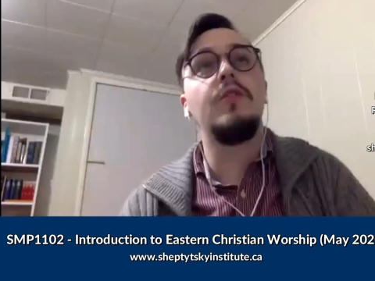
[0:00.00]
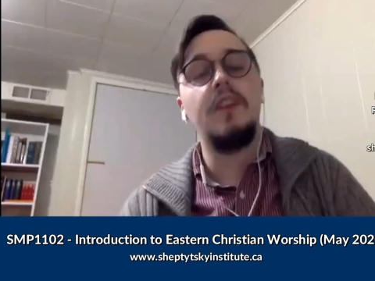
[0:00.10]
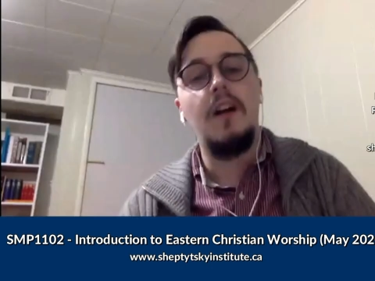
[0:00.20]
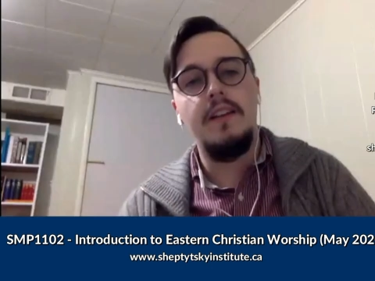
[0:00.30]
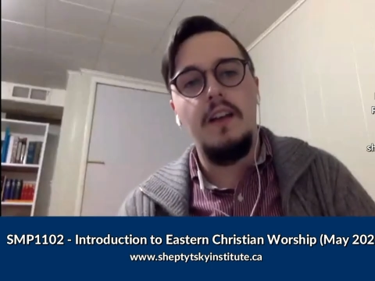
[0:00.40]

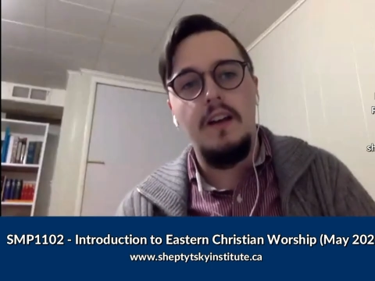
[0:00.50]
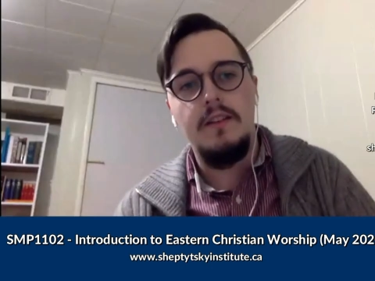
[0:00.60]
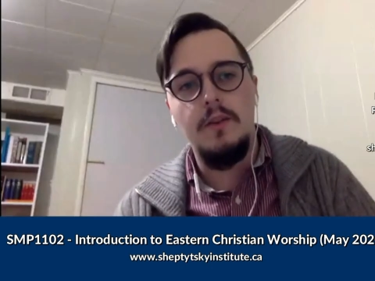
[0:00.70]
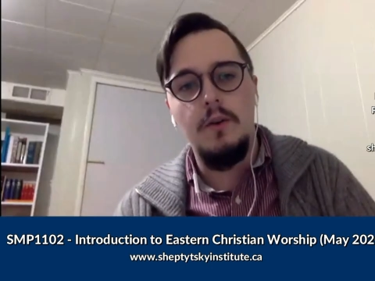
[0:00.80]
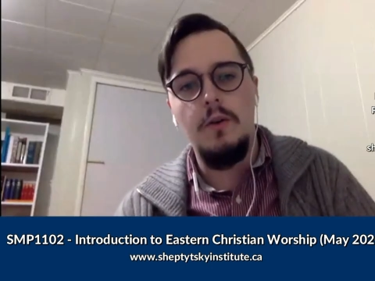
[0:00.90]

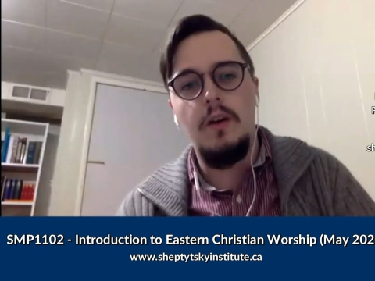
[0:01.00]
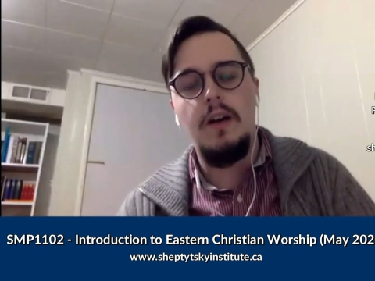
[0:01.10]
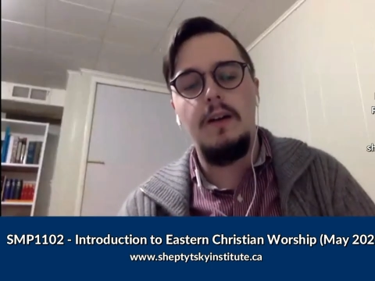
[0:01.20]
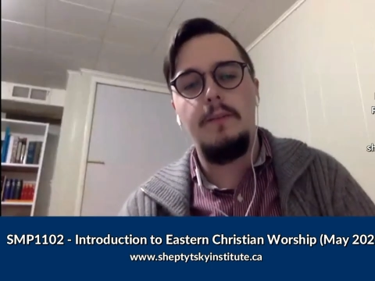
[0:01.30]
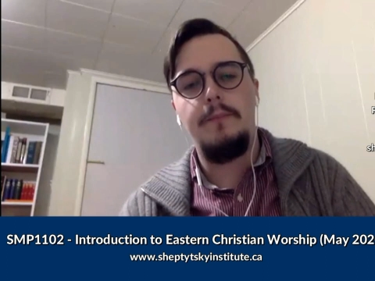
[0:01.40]
sa'atat. So
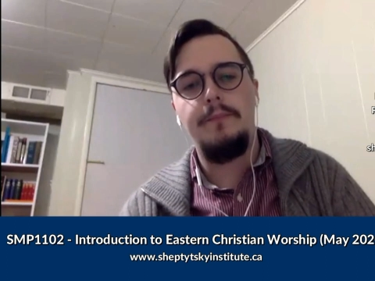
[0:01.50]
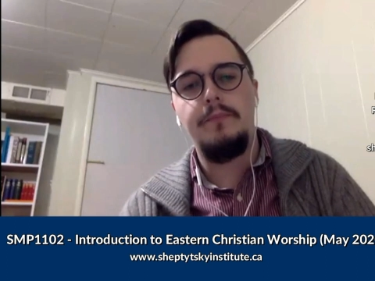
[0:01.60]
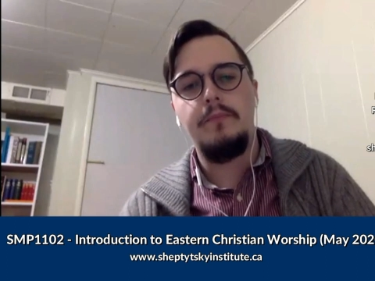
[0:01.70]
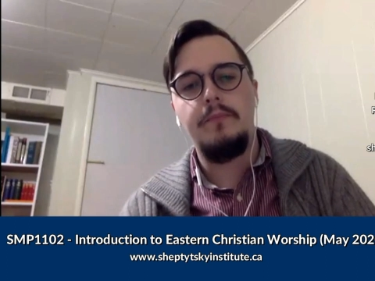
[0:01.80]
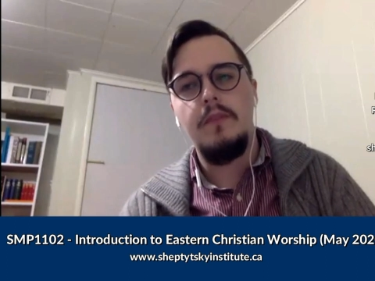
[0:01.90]

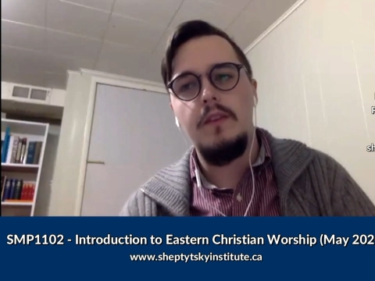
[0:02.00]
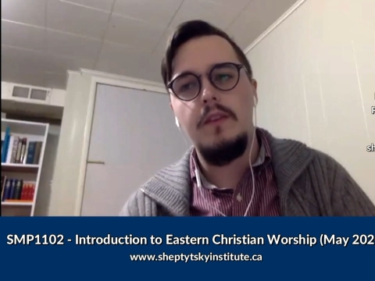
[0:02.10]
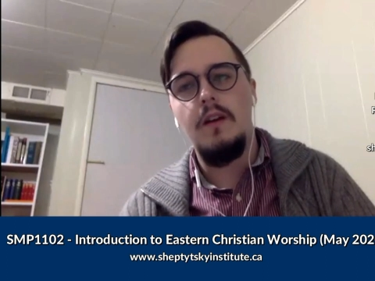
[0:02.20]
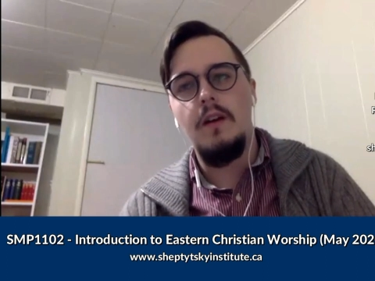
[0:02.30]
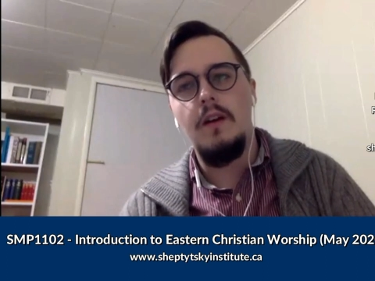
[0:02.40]

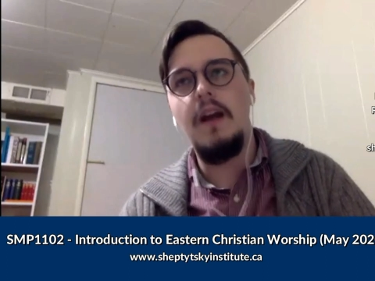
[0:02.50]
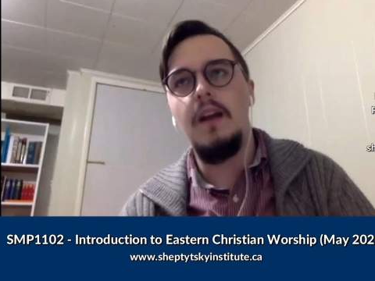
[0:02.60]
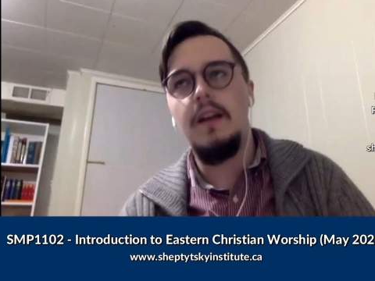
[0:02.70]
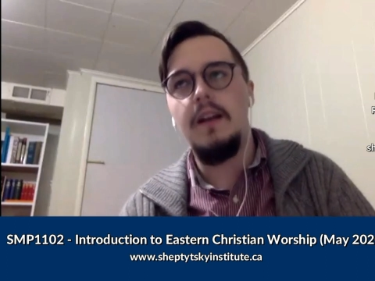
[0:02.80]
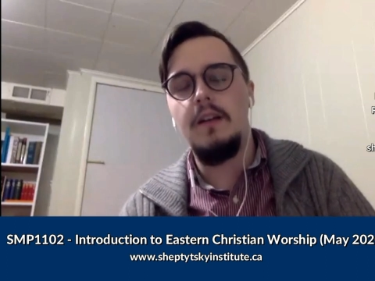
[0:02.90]

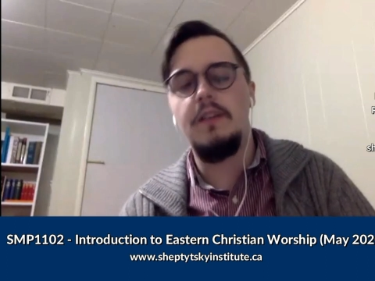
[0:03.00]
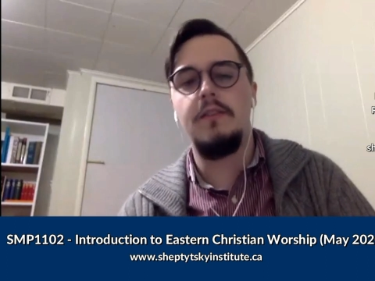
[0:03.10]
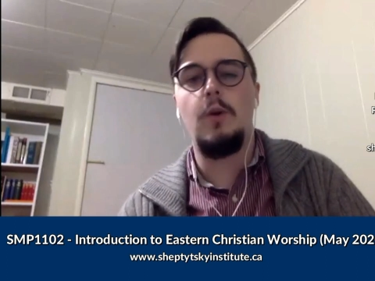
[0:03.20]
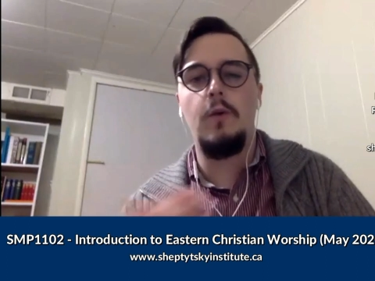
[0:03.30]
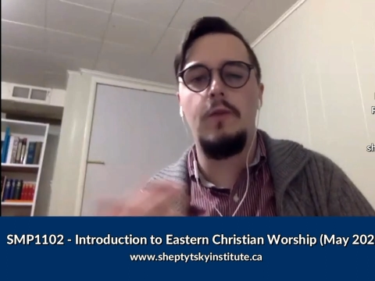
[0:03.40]
mahalat
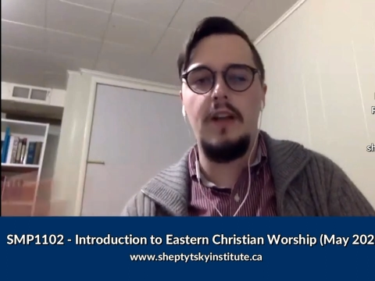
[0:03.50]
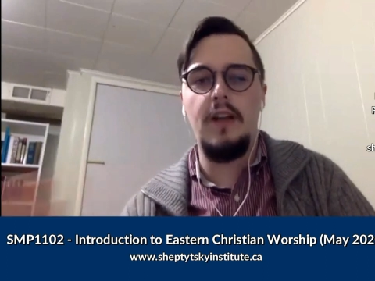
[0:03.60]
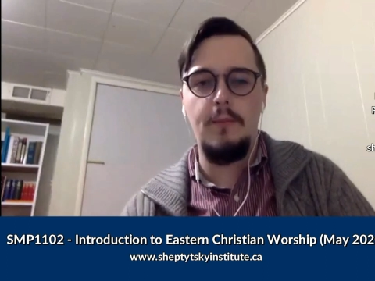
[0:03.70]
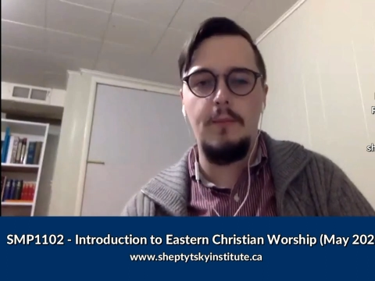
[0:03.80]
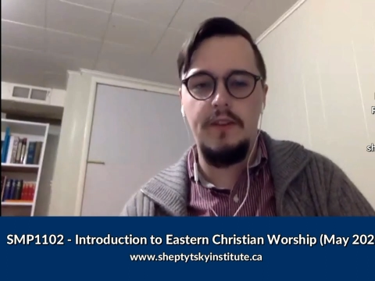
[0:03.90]
doesn't
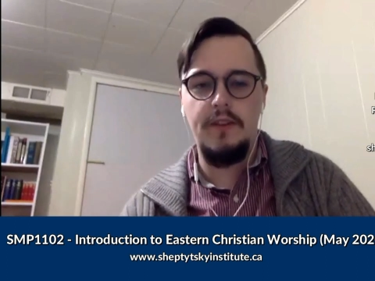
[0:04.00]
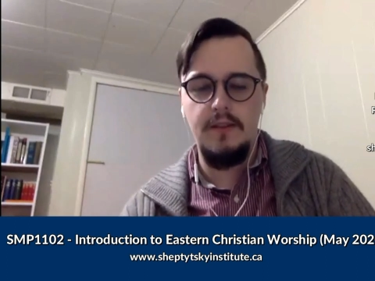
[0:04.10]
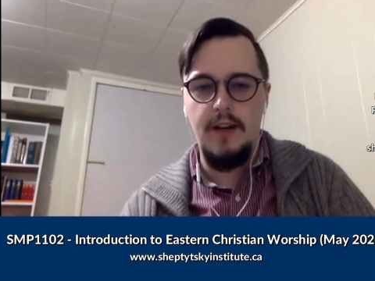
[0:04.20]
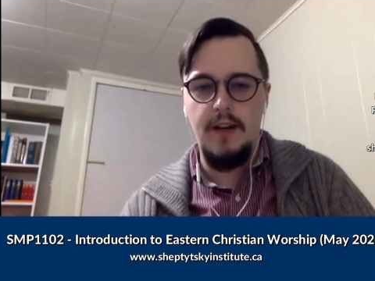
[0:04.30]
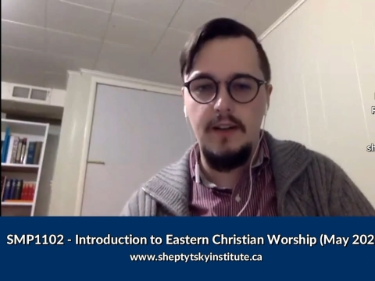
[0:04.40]
overlap with a
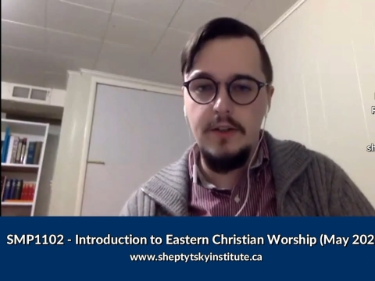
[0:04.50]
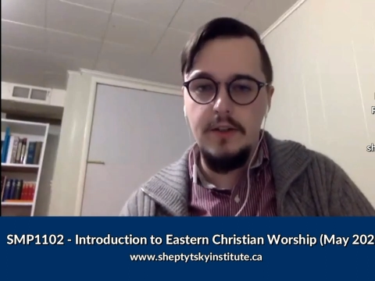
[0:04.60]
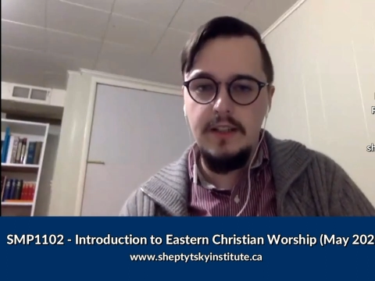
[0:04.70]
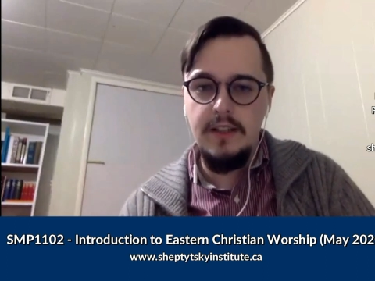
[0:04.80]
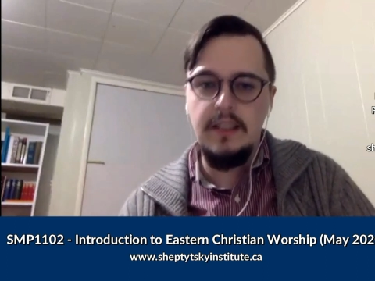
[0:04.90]
divine
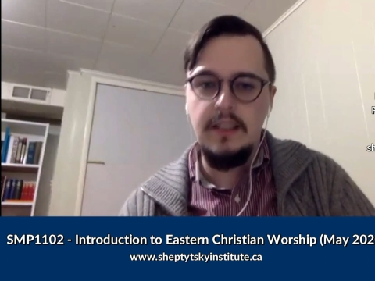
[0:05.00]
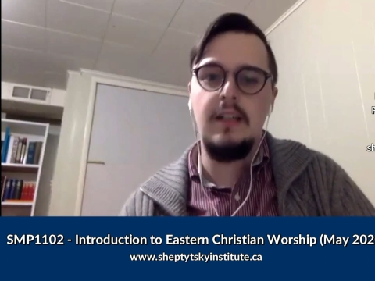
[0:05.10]
liturgy.